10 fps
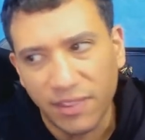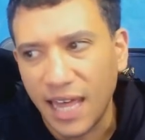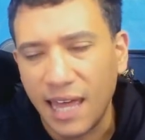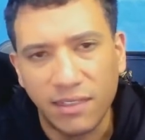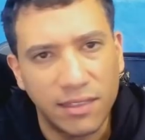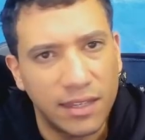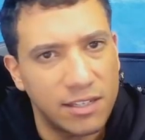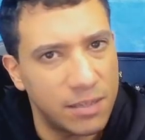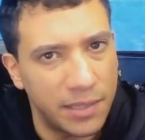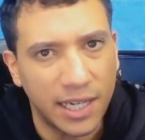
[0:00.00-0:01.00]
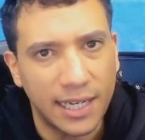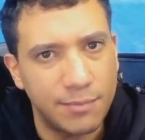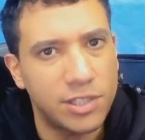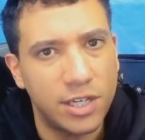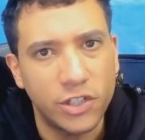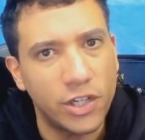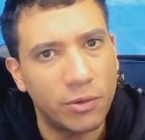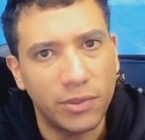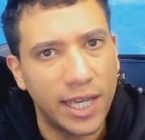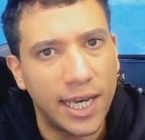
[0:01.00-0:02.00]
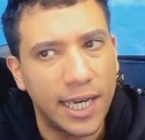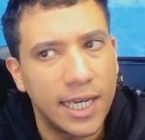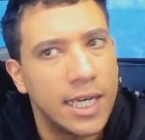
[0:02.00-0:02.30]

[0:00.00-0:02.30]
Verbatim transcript: then, some of the clips I showed there